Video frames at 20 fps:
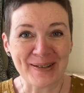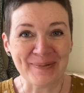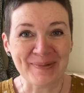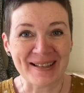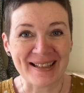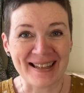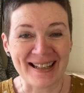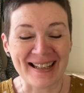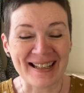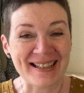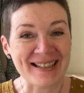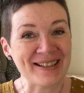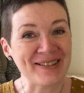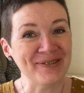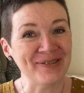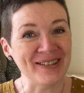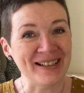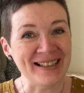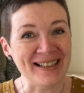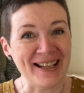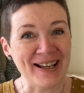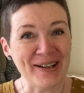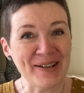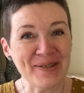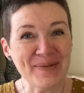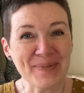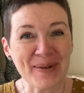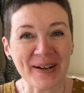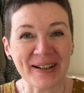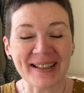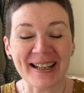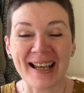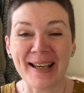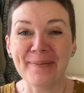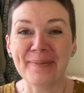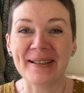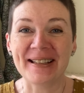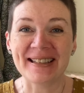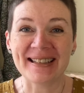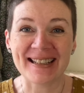to this video. My name
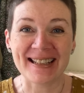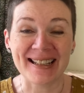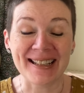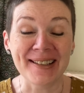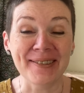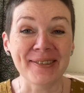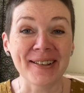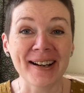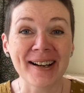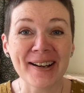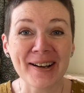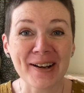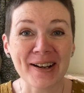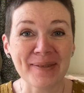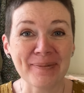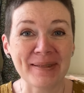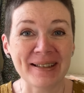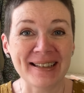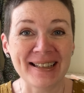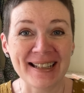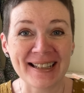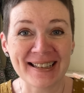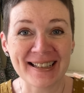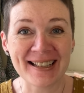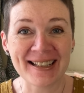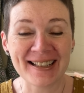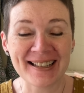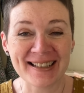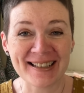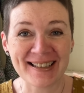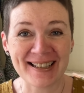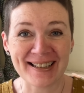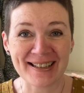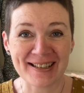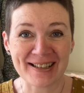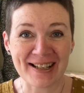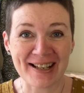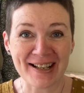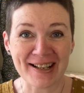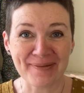is Eva. I'm a knitter, a
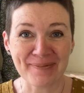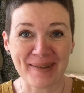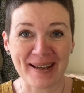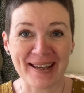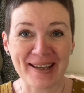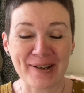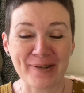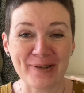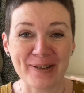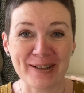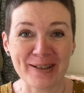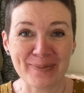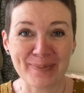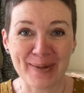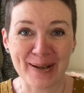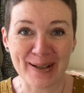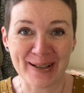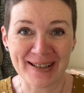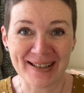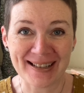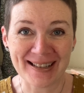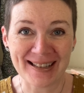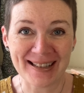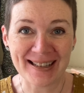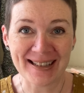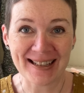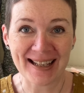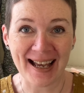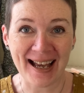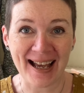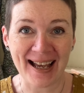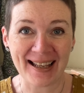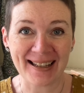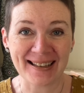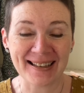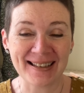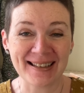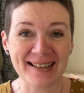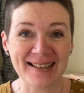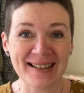stitcher, a maker and merchant,
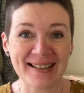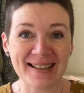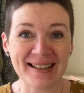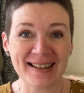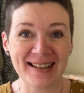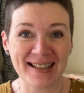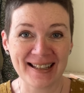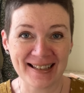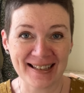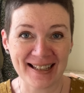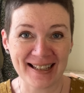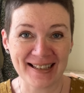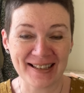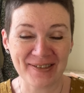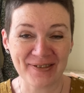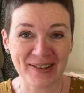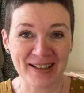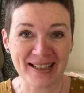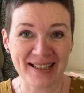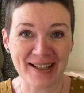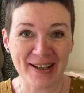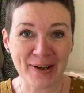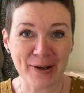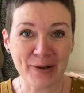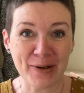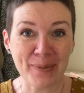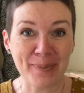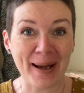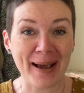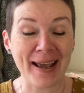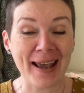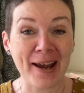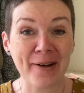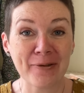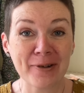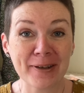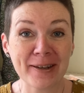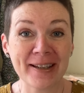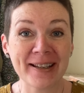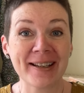and this is a video about
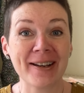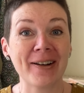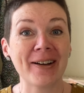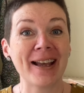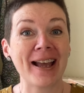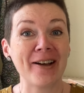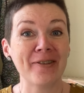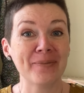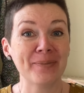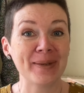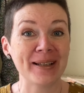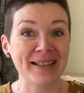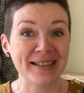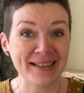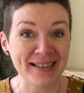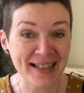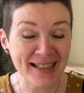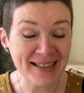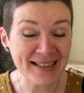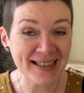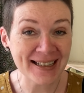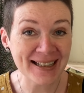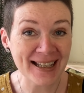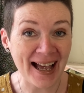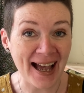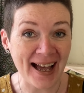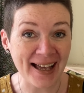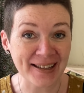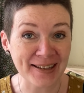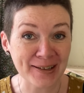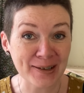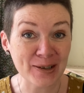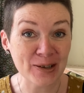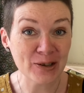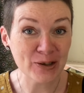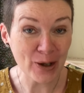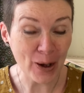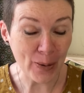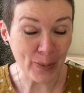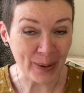everything I have been knitting and
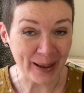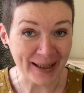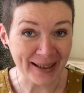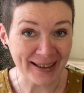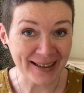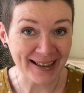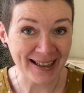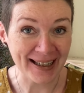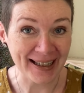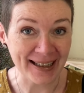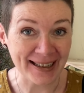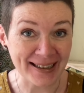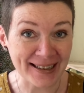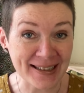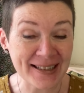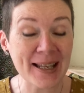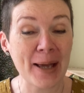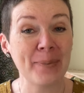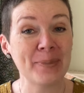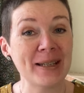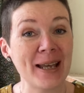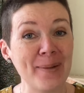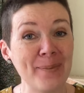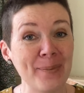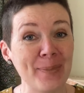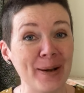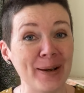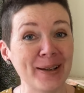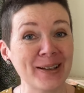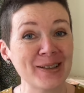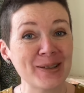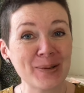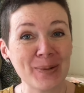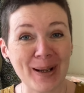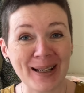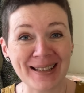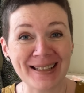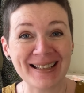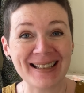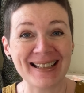sewing in September
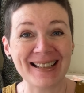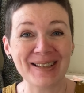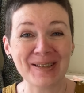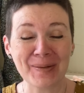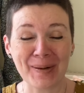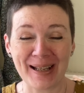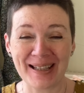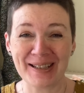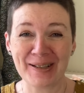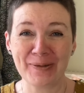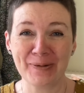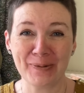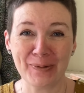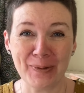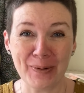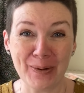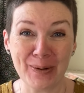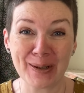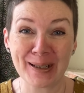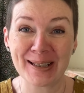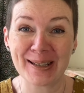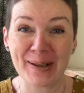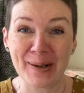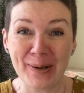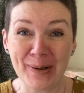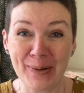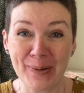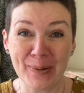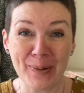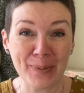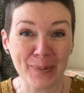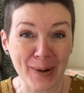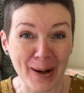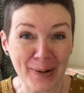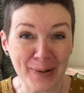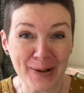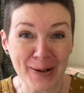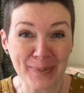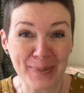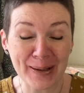2024. So
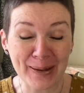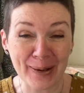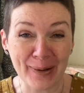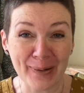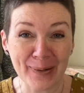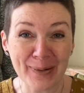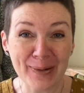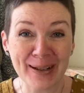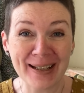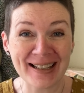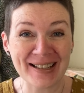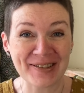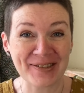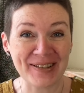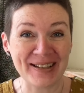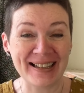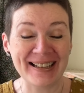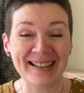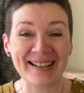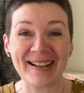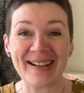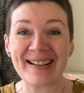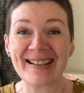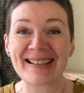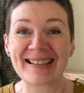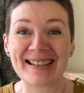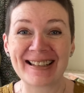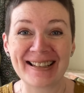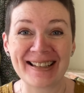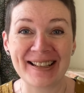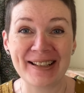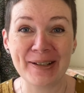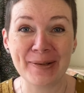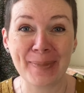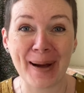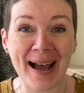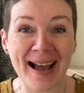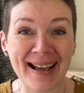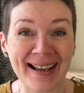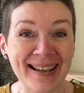welcome along, it's really nice to see you
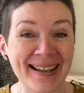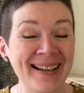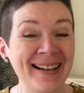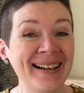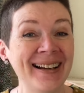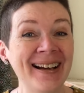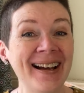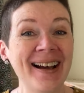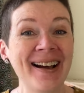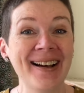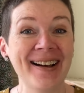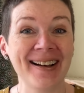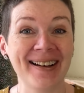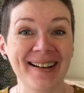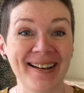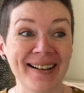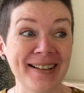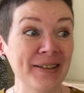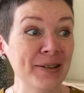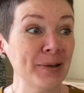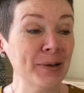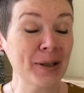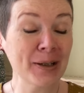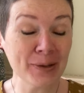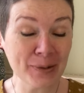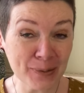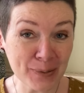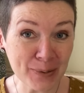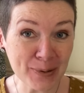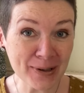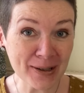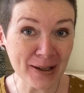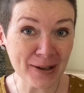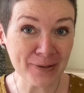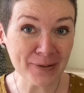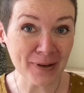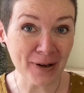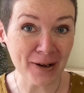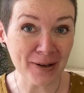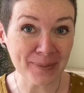back. You can also
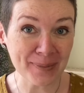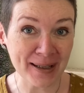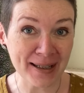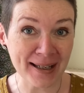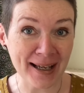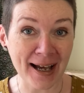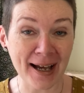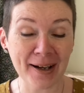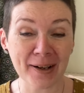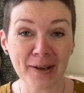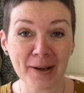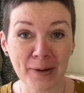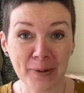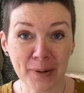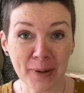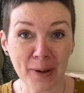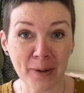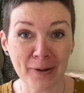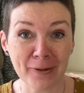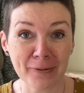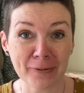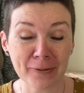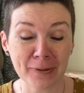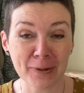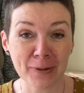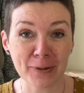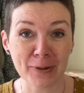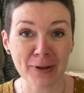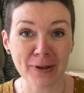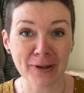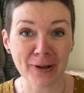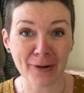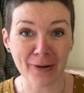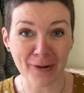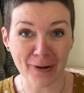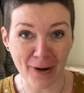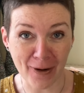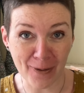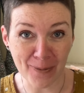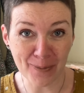find me at
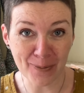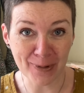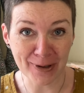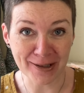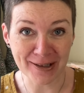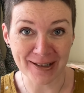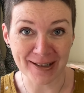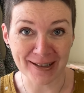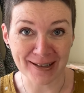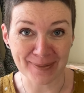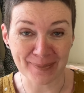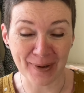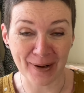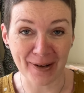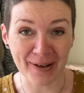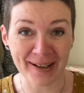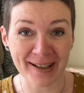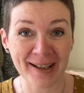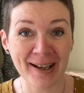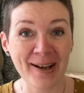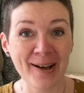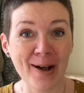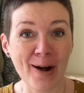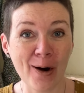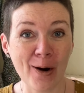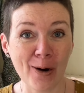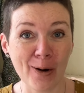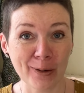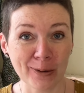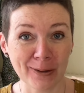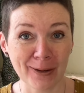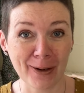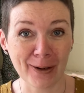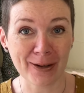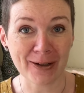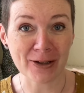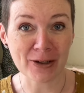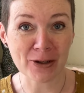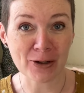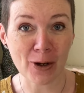cocoandflora.com, which is my online
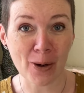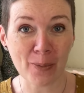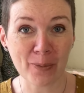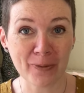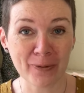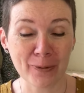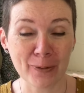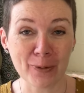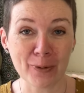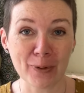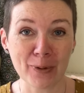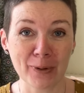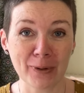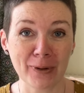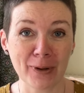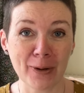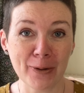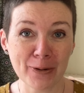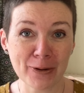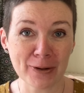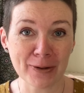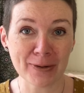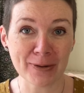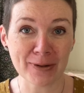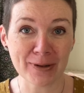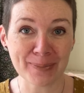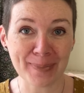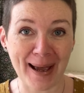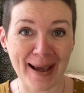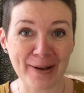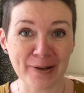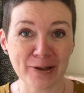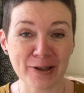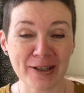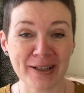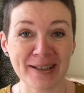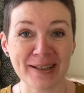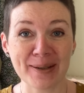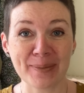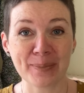shop for notions,
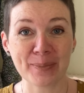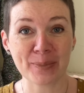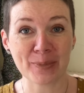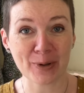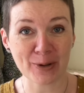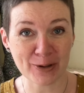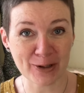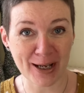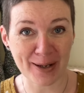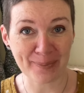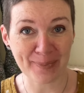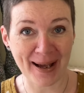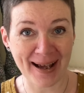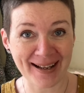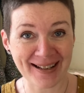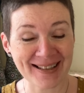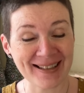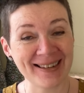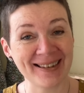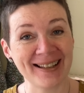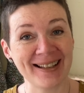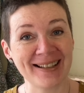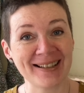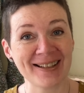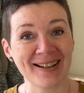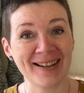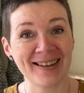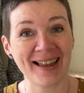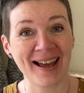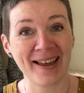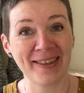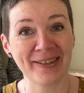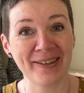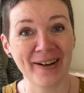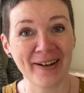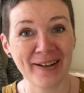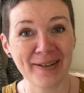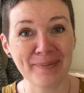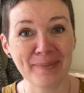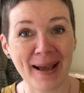pouches and project bags and things like that
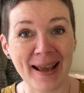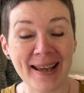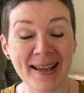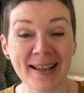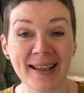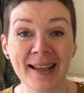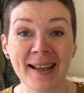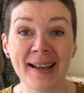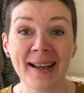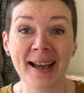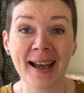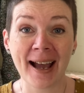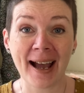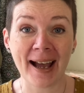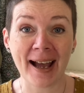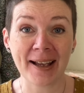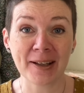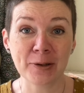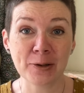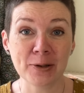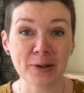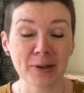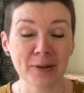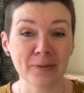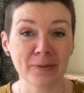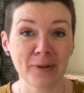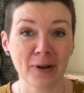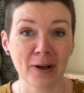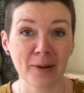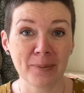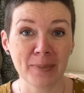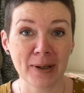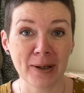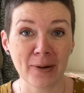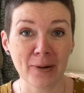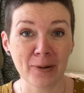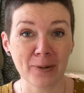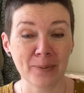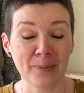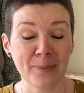I make. And you can find me
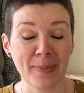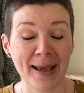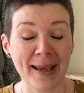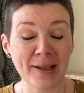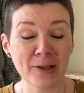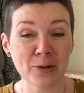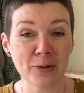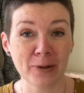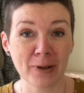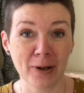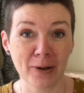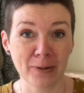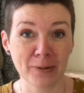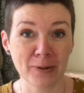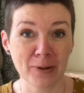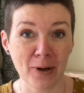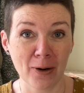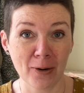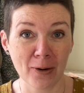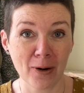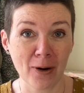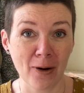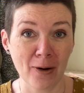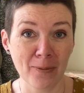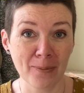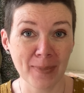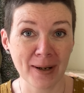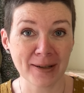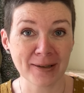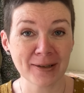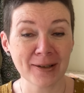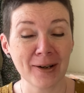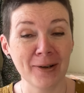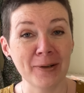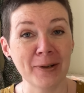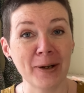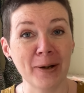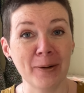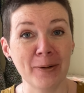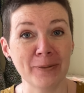on patreon.com as
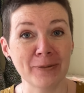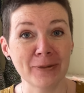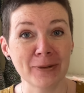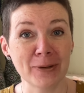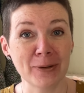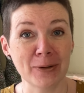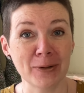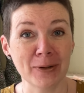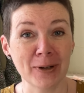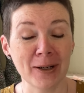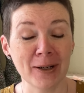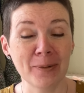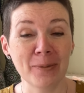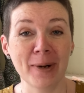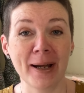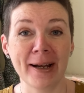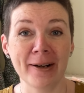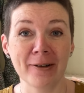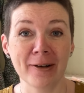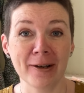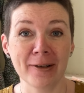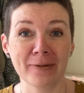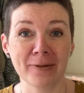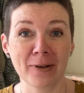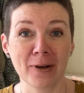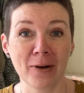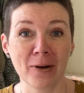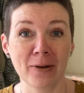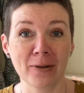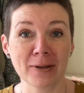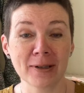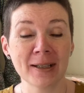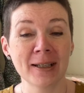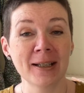Coco and Flora, where I've got